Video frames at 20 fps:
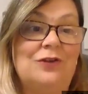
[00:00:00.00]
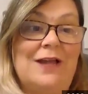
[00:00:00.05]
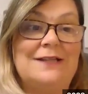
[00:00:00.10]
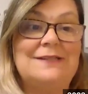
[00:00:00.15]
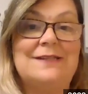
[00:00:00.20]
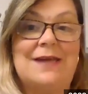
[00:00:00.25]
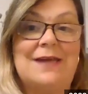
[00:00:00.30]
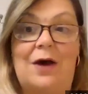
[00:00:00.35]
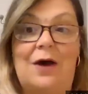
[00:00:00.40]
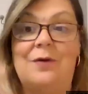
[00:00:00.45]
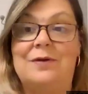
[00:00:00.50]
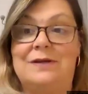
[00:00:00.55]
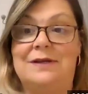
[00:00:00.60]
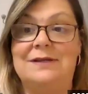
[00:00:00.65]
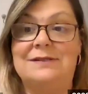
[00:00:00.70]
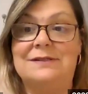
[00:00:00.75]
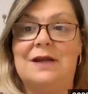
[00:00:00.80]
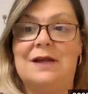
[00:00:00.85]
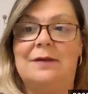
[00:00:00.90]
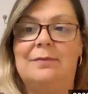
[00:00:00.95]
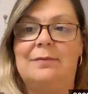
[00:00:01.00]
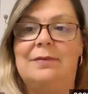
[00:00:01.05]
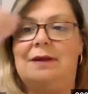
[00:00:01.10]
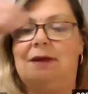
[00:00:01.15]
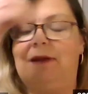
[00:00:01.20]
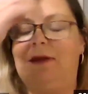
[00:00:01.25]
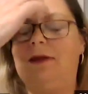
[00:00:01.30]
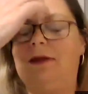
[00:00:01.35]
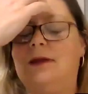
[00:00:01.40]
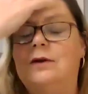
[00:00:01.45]
That's how it's going to
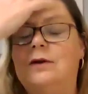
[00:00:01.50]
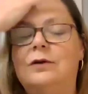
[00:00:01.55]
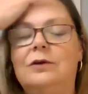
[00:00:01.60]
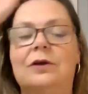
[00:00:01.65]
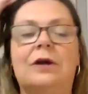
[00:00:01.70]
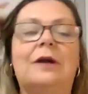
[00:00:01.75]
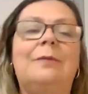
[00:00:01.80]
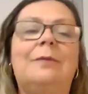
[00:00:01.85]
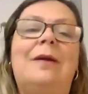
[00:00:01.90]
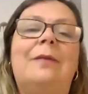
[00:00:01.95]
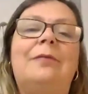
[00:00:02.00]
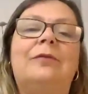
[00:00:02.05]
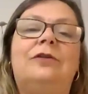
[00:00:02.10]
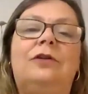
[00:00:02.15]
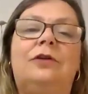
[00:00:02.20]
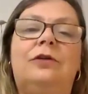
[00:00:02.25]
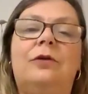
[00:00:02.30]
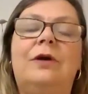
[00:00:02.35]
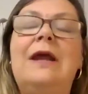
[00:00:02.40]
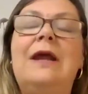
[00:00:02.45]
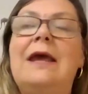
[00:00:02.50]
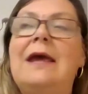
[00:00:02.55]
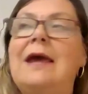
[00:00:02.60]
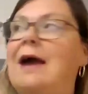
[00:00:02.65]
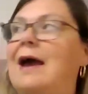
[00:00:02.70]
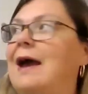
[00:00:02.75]
be, you're going to be able to do it.